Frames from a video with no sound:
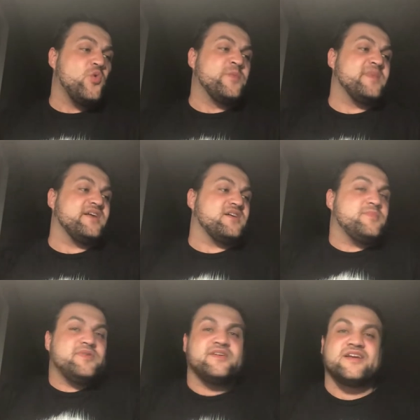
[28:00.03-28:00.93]
We met
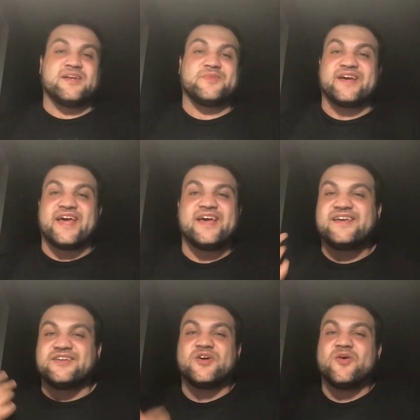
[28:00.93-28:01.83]
up, and I'm like, hey,
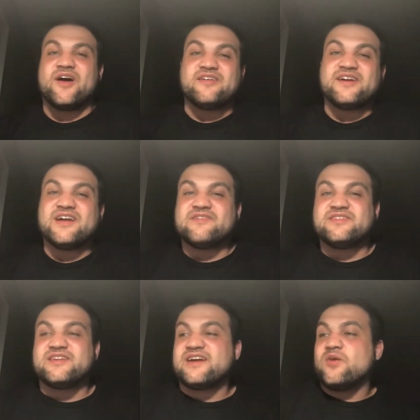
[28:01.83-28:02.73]
you know, I already got
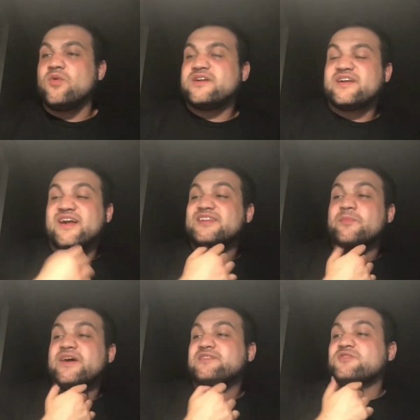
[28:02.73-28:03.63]
everything I wanted. I got The
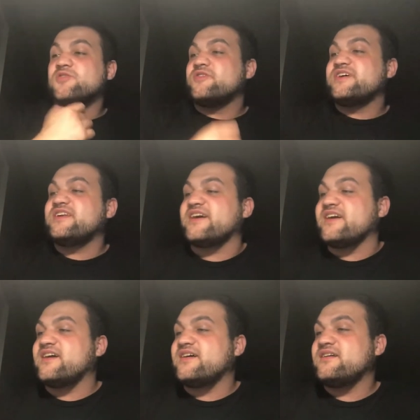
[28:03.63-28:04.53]
Mandalorian, I
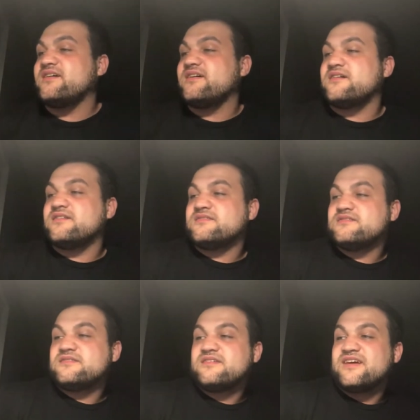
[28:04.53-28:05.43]
got, uh,
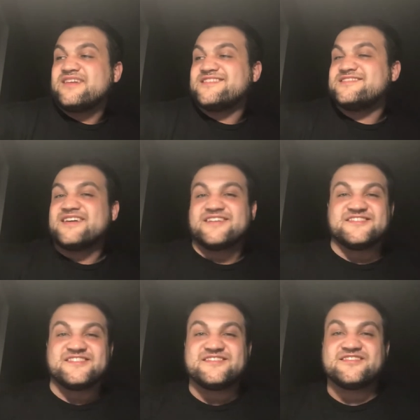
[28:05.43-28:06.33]
got The Second
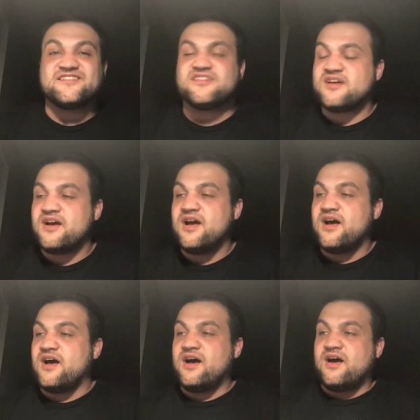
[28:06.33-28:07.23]
Sister.
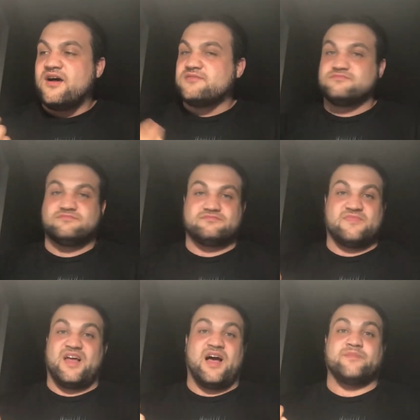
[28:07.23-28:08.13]

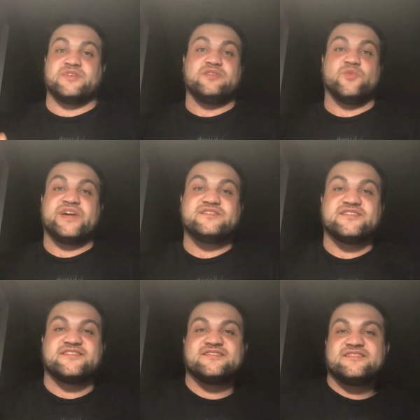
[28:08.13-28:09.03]
I'm good. We can
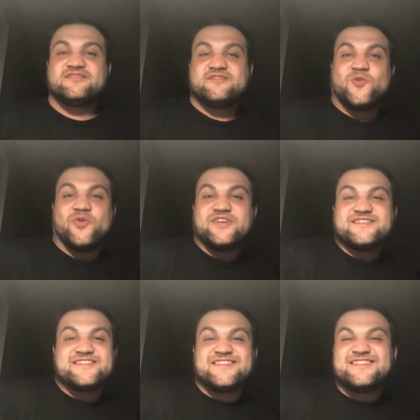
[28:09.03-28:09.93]
just, we're in
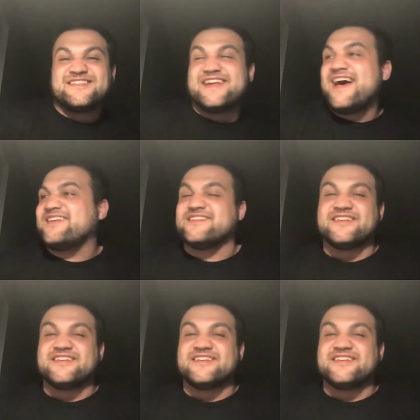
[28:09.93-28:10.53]
Cincinnati.